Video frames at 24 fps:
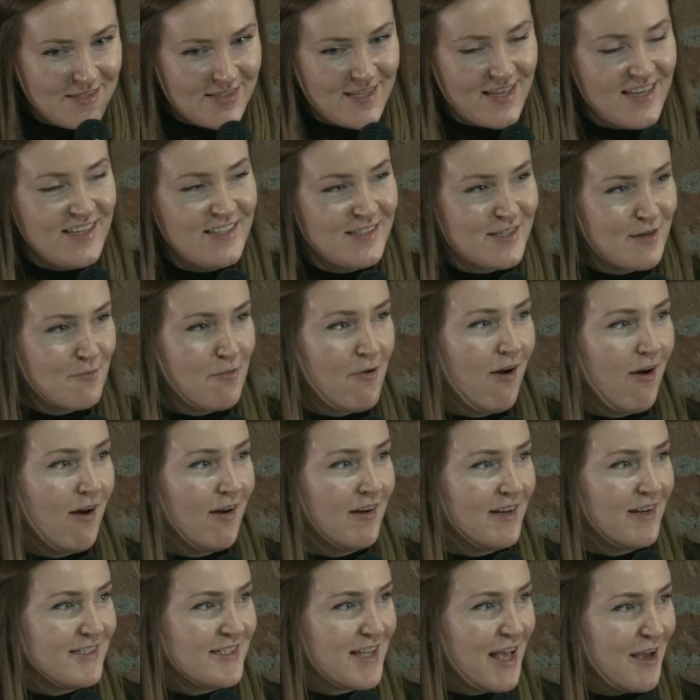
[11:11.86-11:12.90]
seized
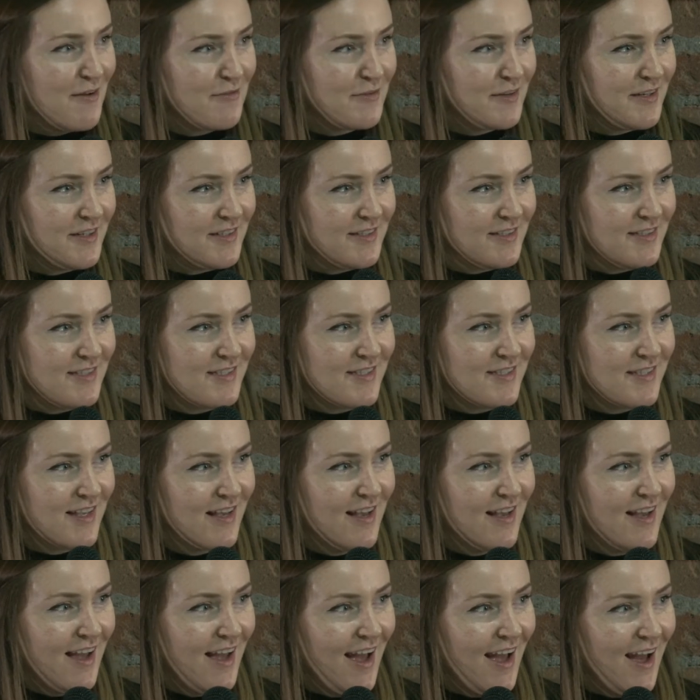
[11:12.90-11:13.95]
upon as evidence
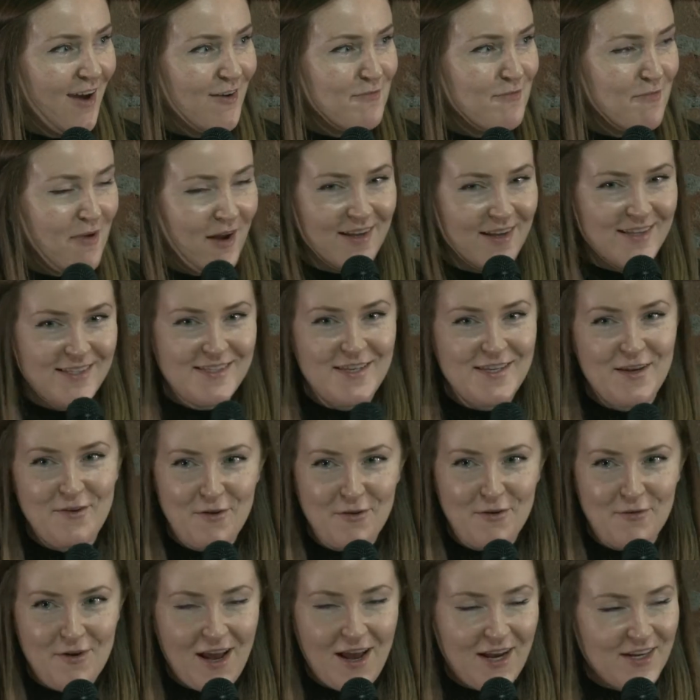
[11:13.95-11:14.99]
of my
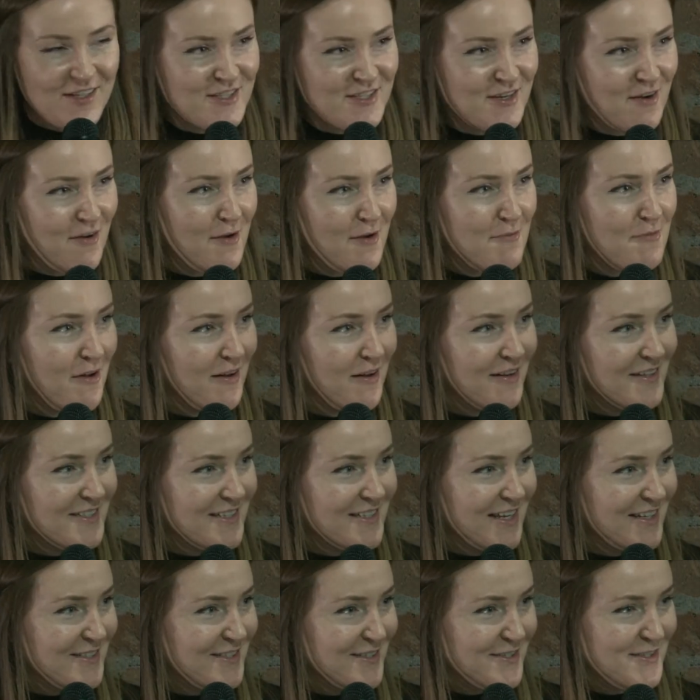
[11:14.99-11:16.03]
secret reactionary
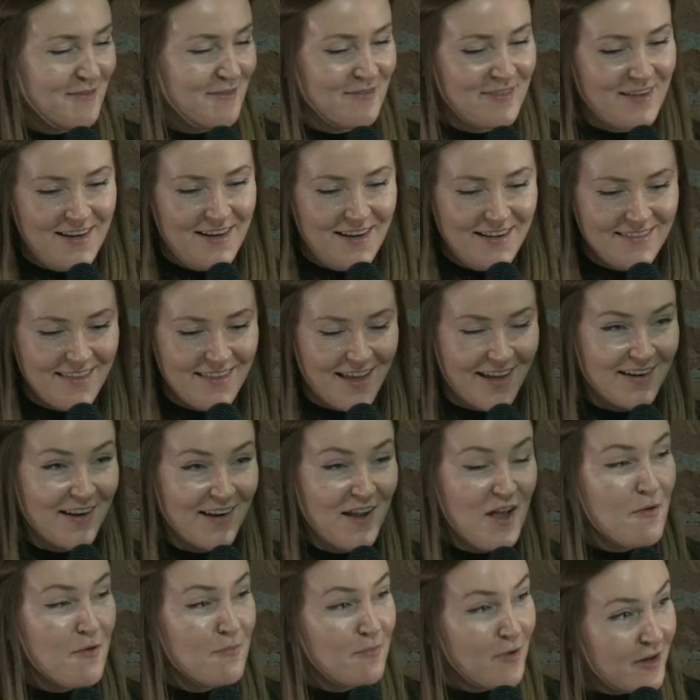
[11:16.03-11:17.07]
politics or something like that.
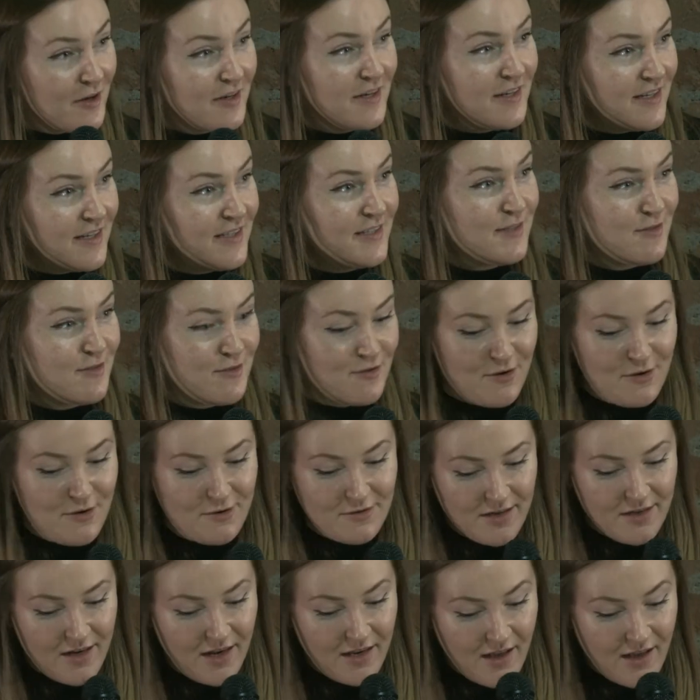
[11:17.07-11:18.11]
But it is
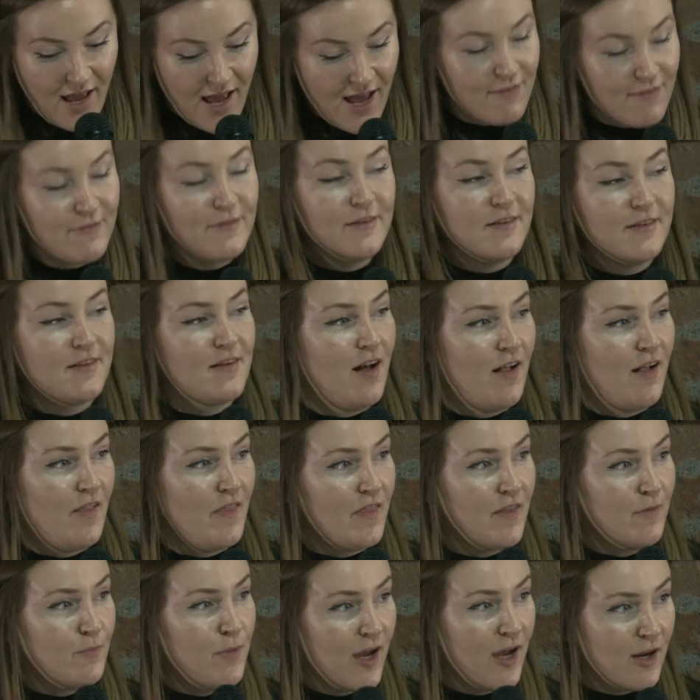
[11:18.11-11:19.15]
true that I haven't
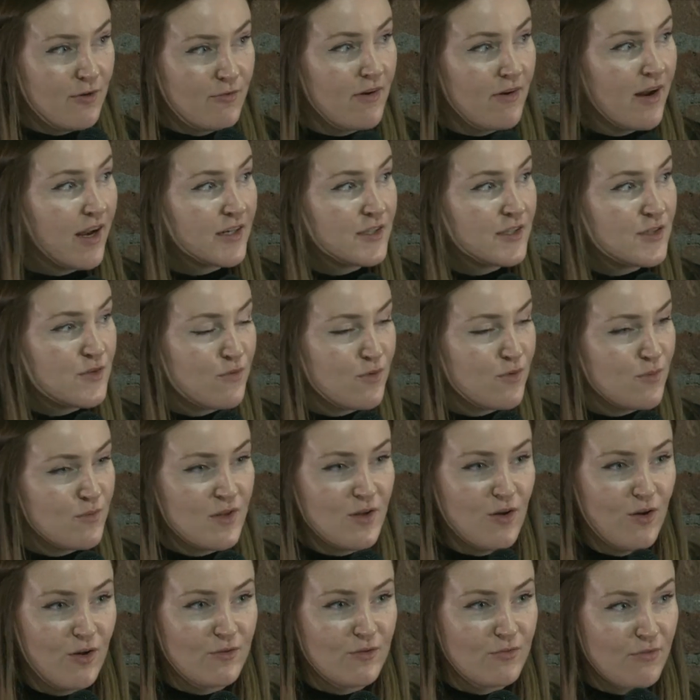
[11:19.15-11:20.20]
got the bad reaction from
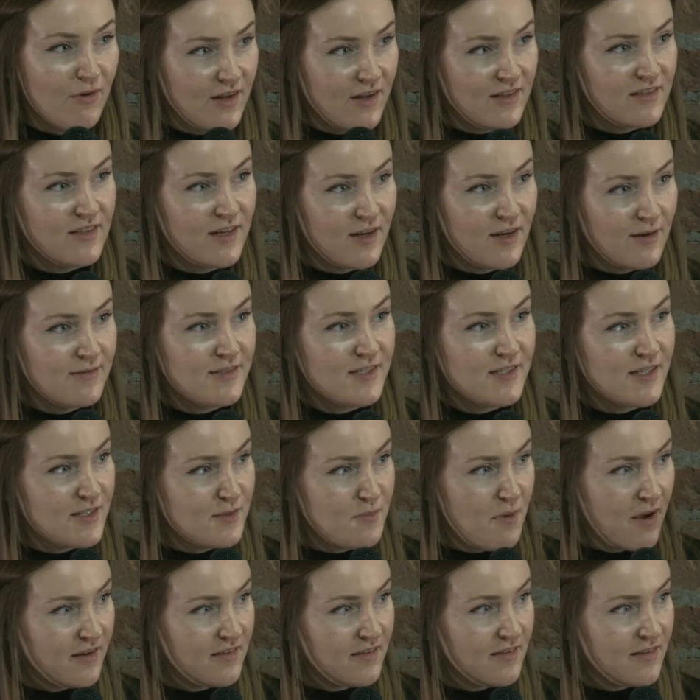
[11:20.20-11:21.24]
the alt-right that I was
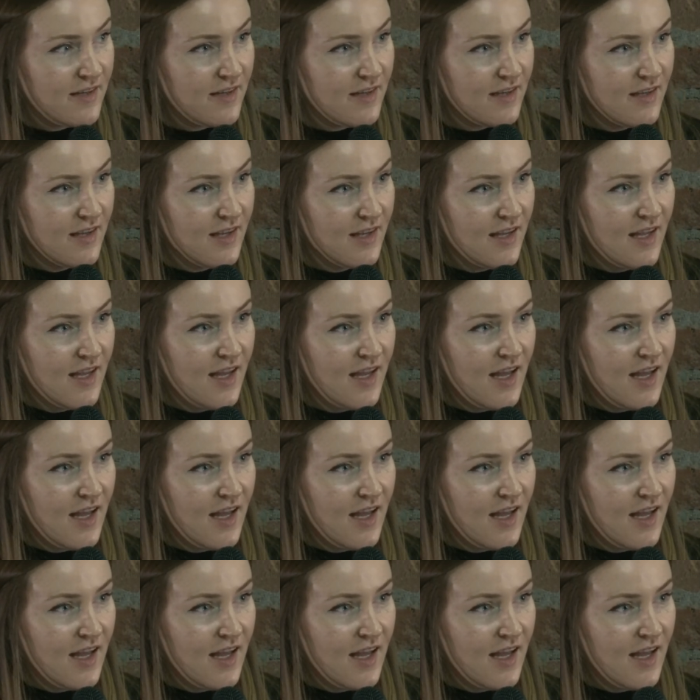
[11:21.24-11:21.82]
expecting.